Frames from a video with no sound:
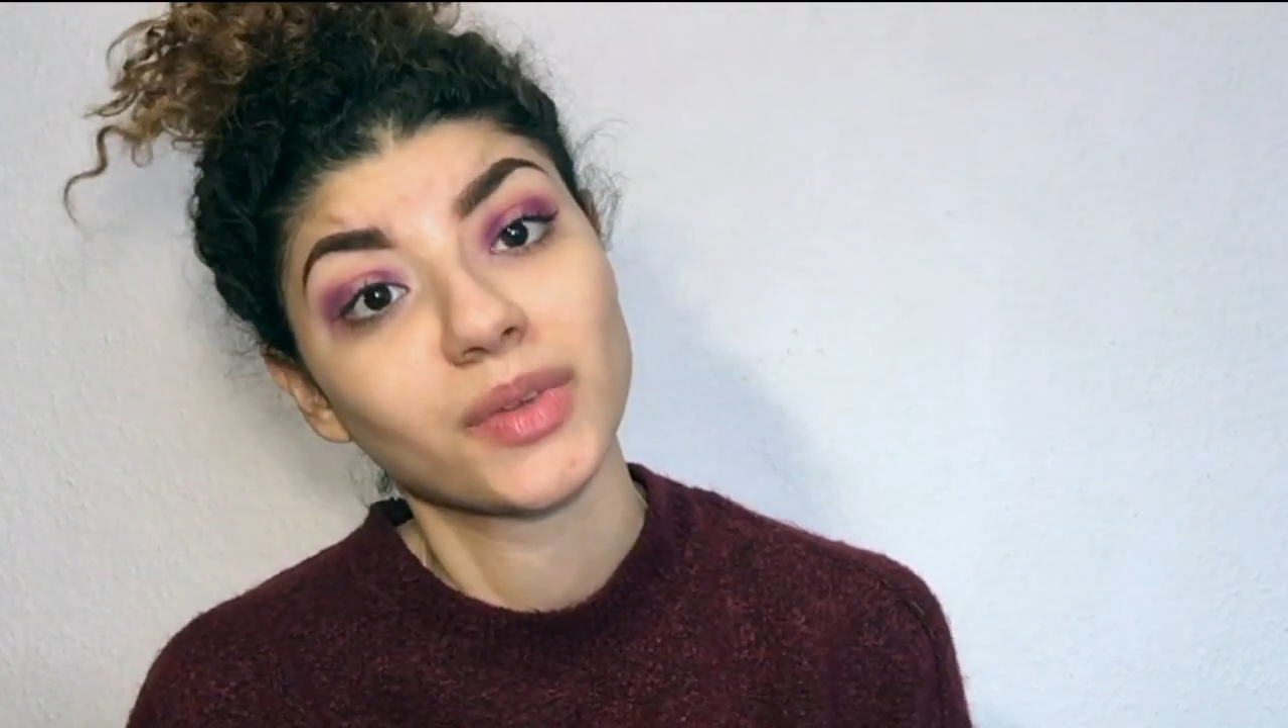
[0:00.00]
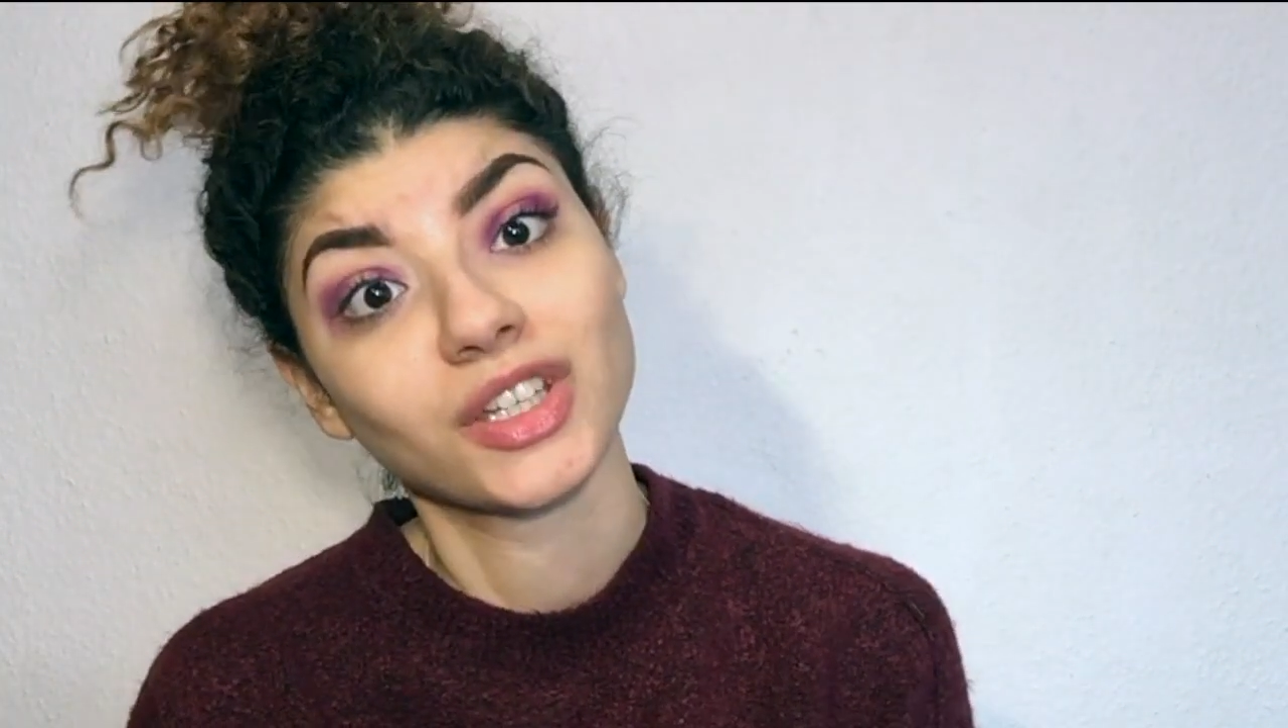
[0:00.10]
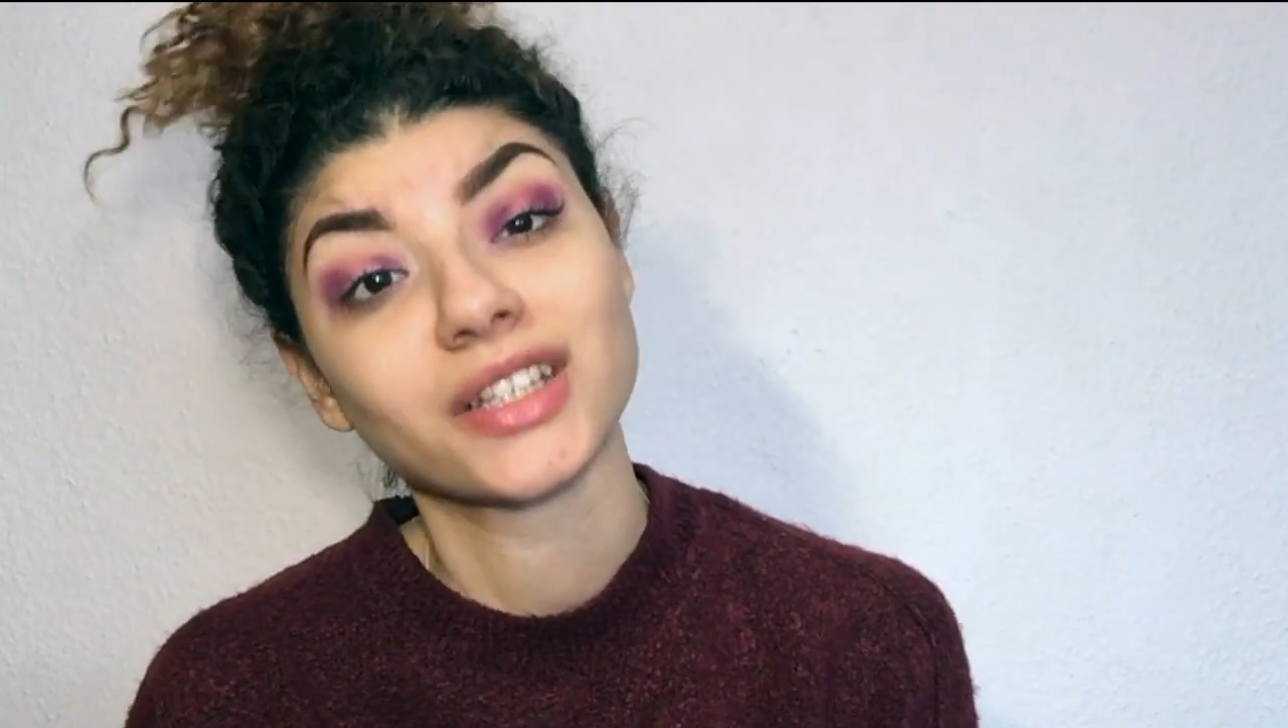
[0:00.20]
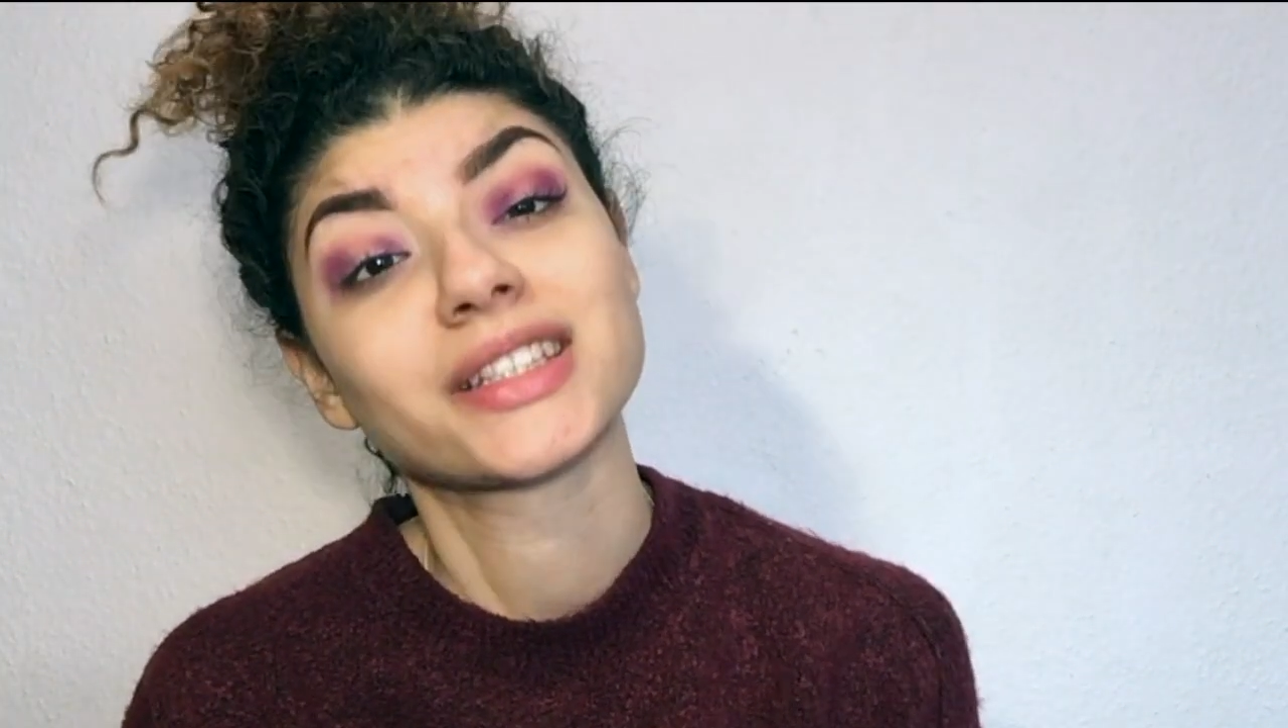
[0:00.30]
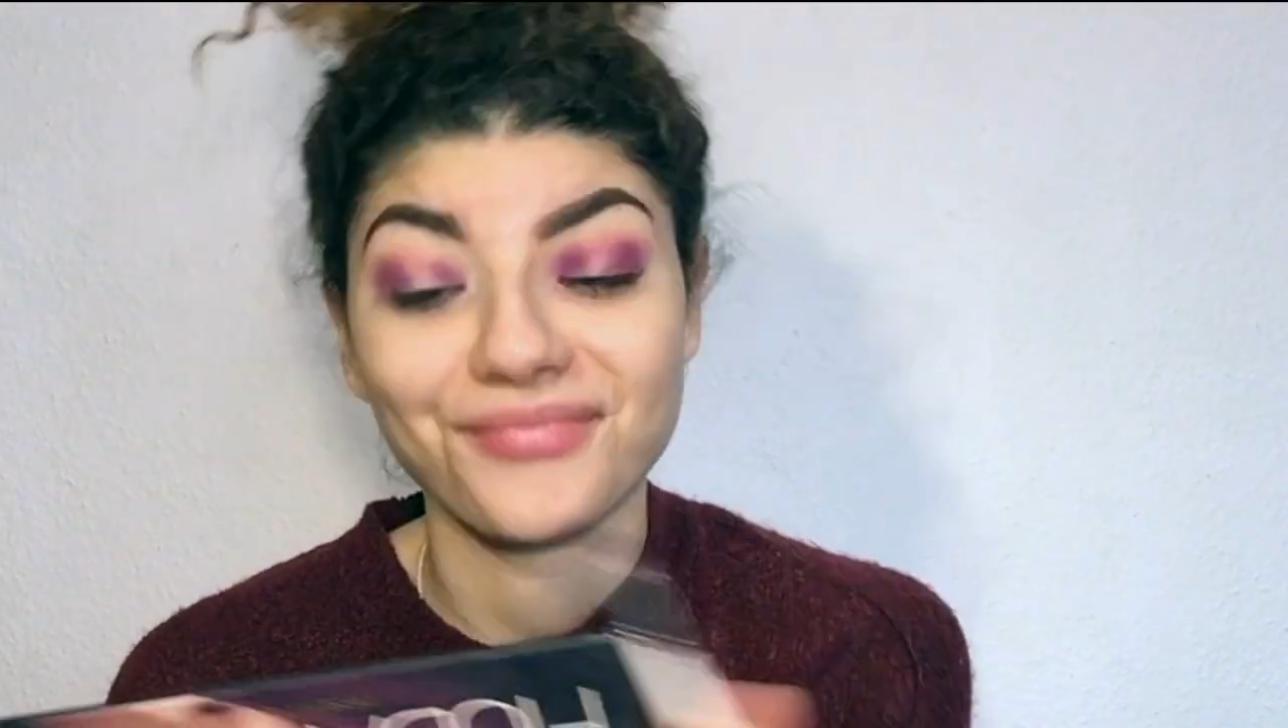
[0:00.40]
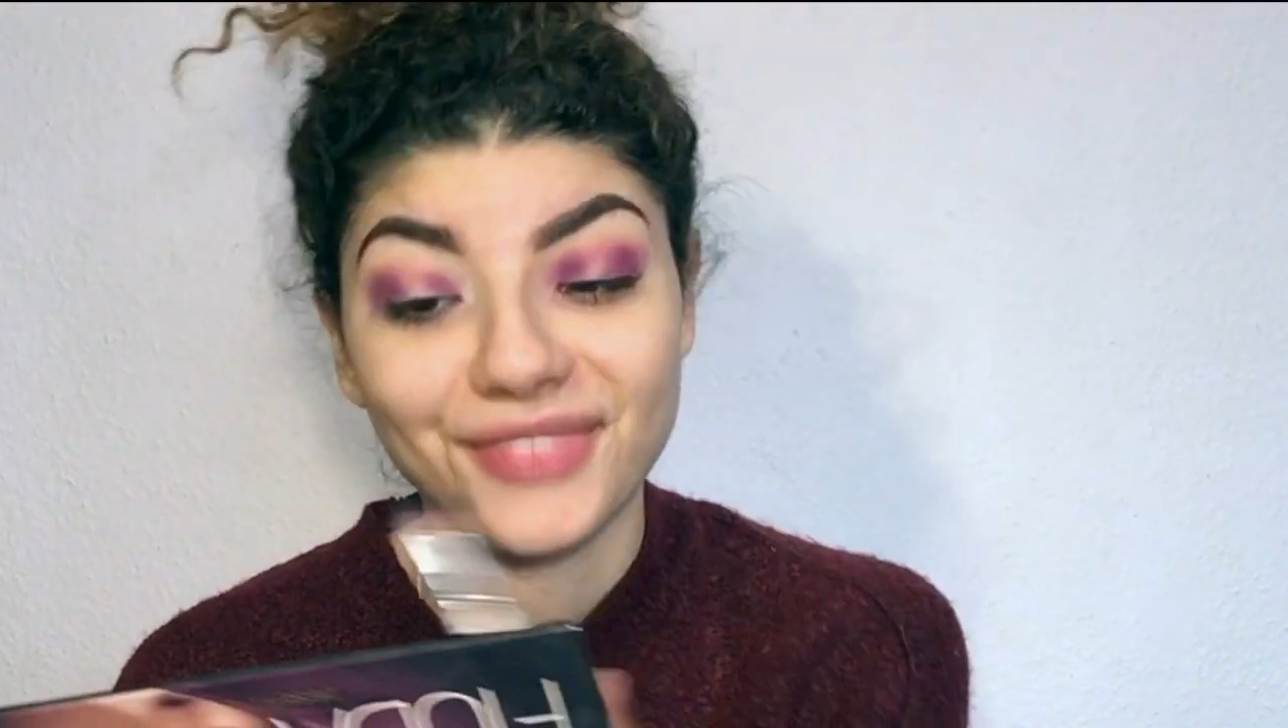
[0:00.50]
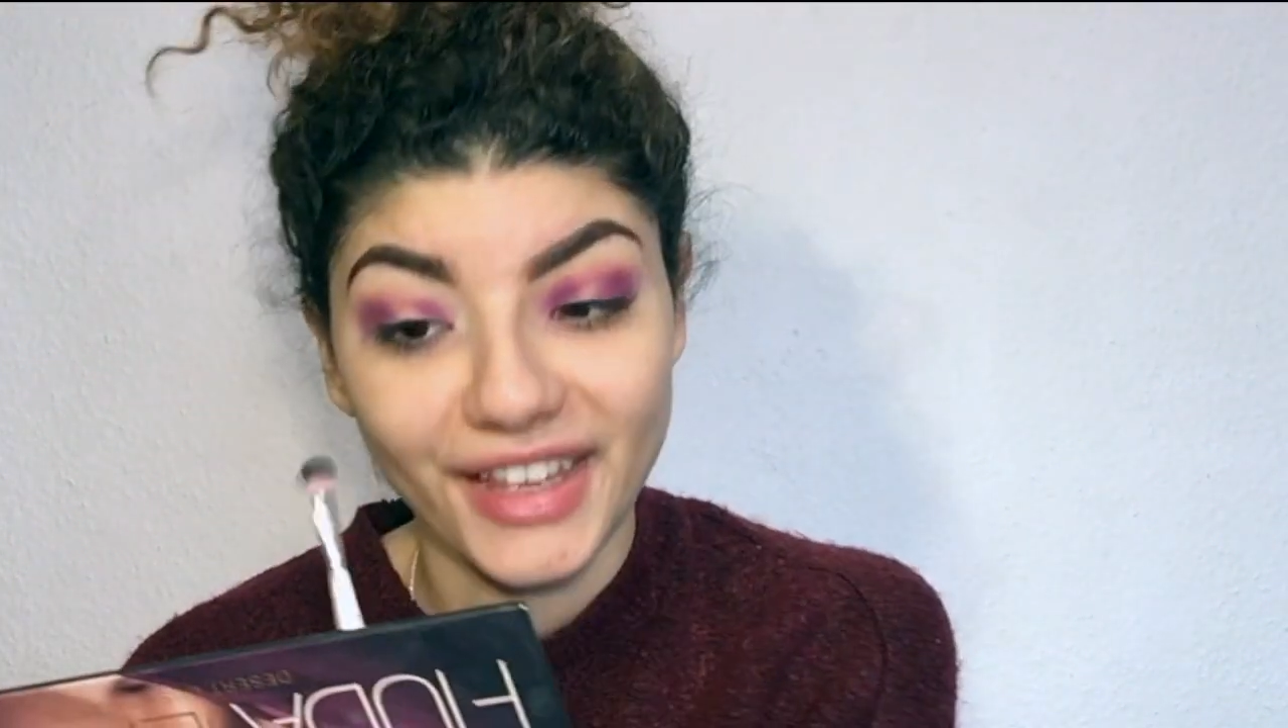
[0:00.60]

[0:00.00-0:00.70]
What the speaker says: because,